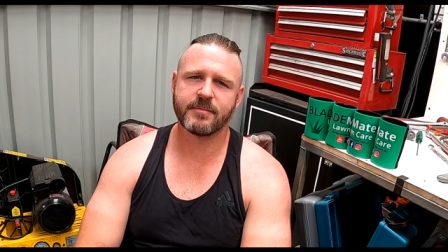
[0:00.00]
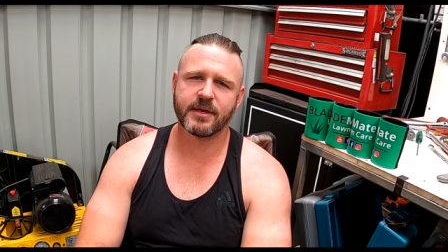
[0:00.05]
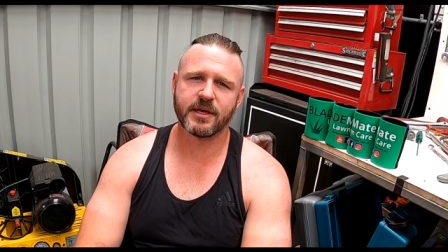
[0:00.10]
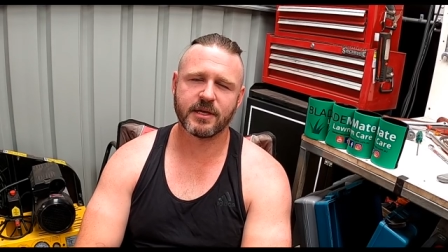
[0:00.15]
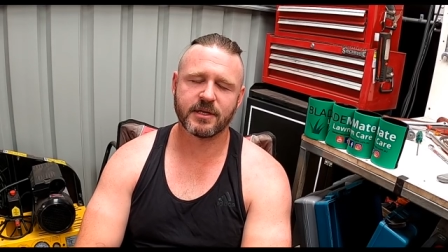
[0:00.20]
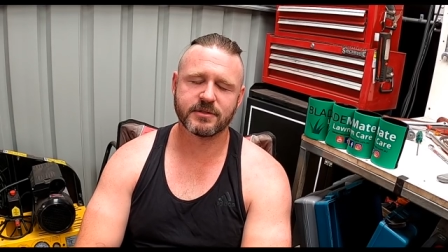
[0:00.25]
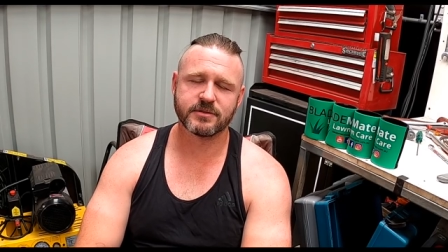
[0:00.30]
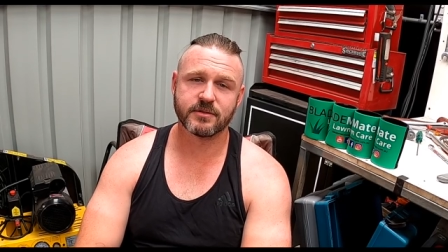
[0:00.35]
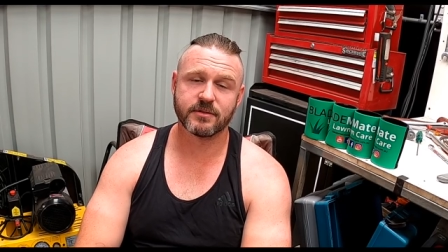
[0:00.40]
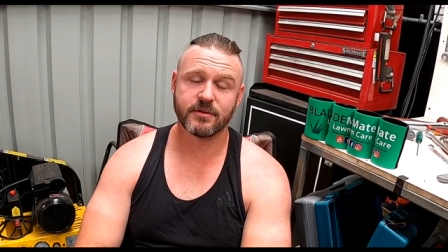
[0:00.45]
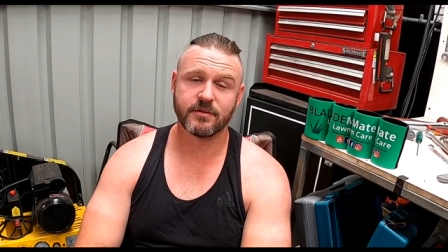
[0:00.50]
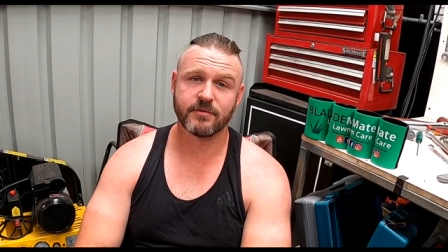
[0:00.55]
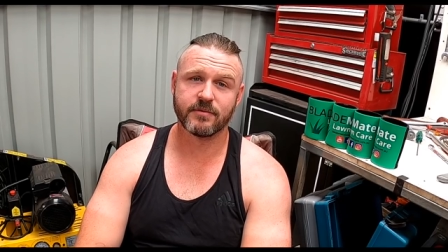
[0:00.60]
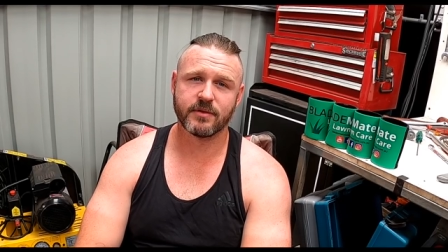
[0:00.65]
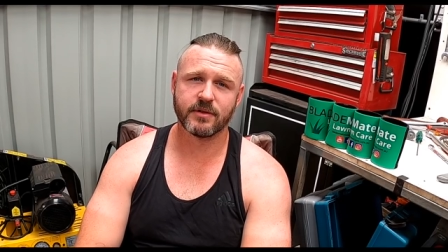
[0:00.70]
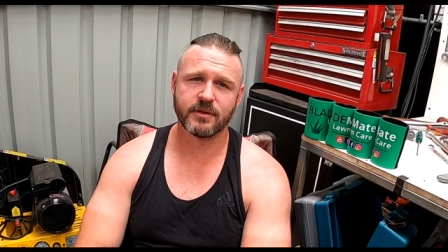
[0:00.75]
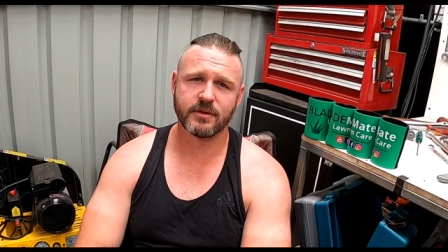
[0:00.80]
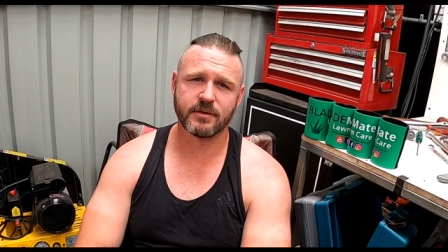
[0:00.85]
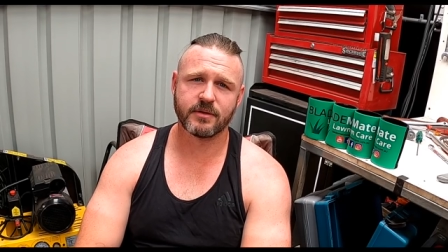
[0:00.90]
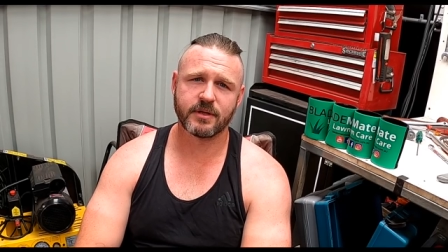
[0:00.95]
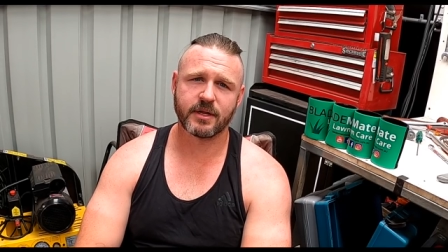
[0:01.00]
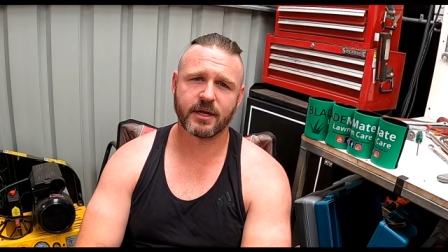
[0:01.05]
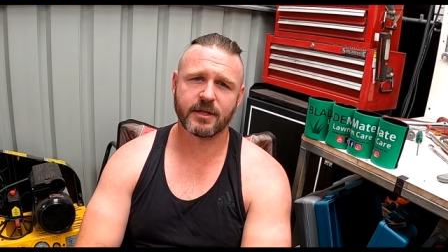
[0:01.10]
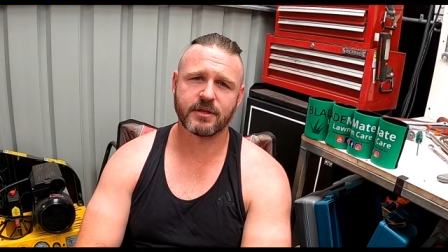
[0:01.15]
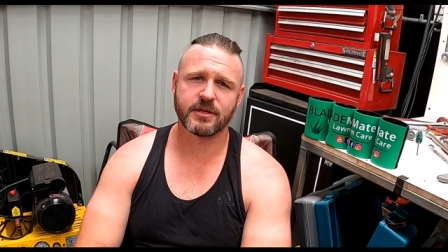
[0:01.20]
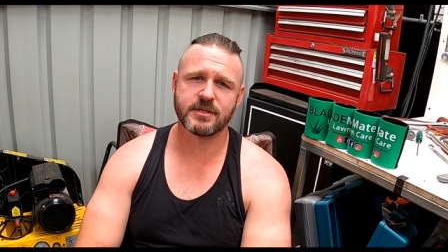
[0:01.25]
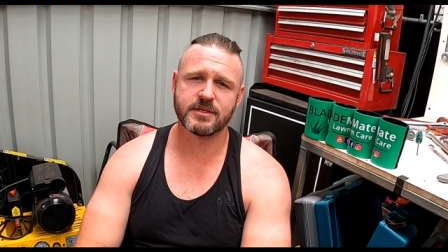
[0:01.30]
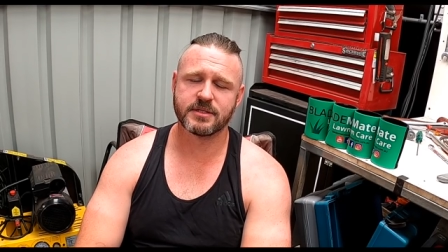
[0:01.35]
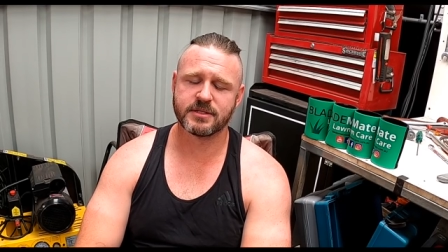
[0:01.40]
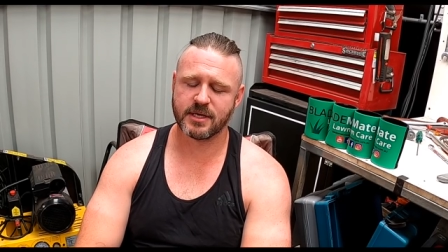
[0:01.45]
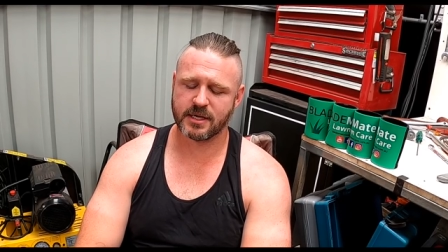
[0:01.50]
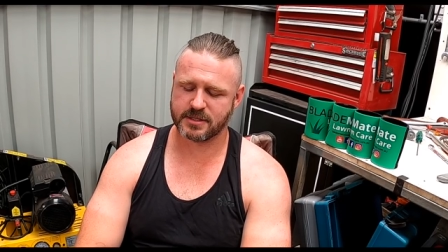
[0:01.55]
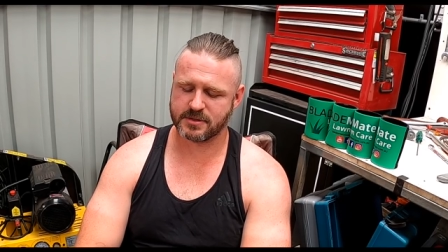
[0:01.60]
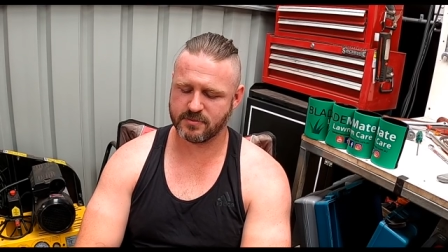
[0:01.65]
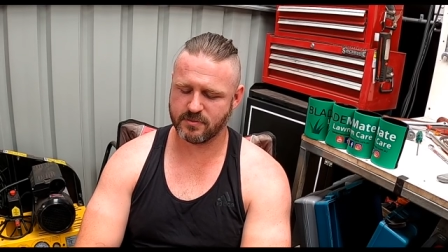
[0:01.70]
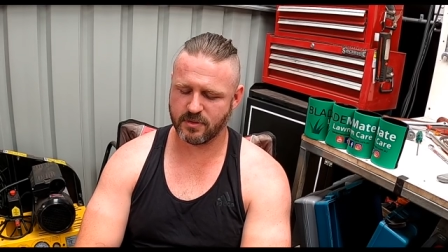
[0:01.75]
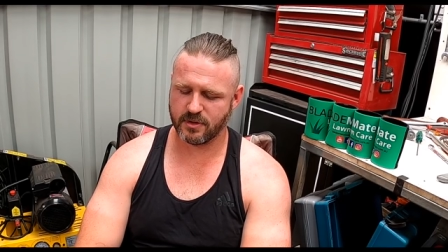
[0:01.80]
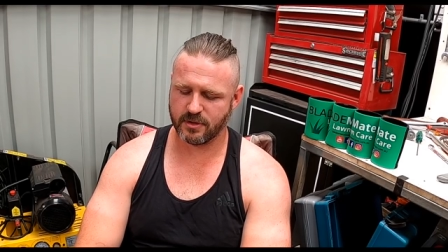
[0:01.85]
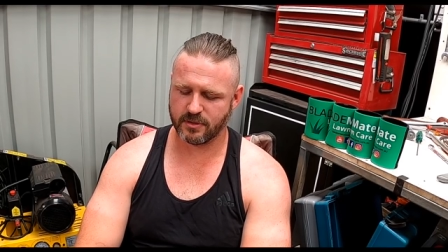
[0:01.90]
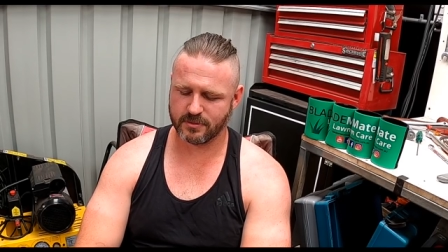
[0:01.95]
bears of the you know the
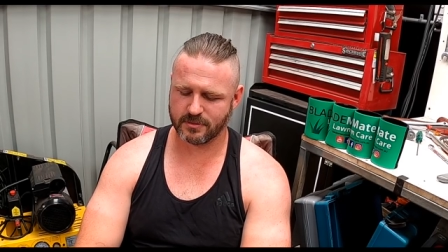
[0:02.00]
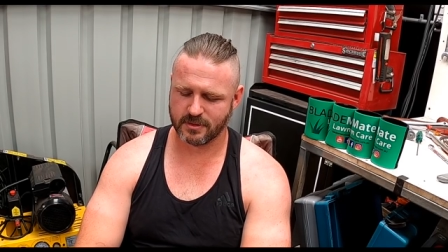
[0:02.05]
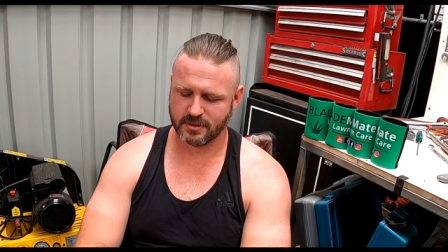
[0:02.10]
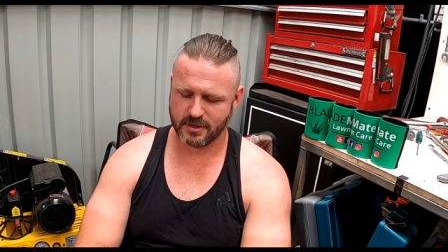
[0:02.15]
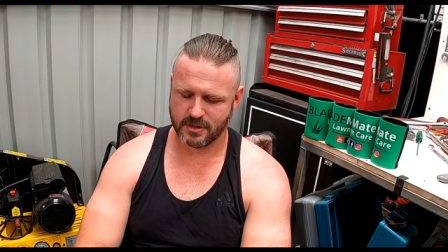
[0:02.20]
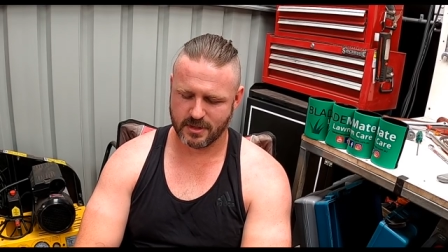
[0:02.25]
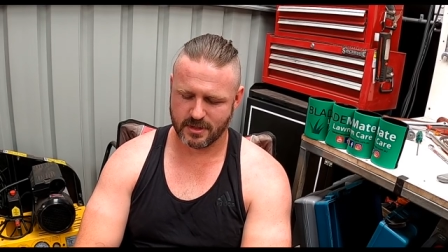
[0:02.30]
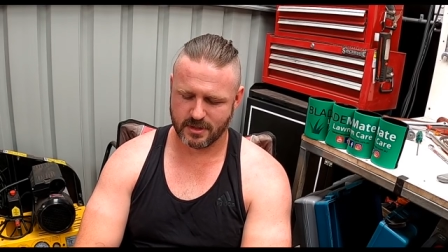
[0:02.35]
insect world.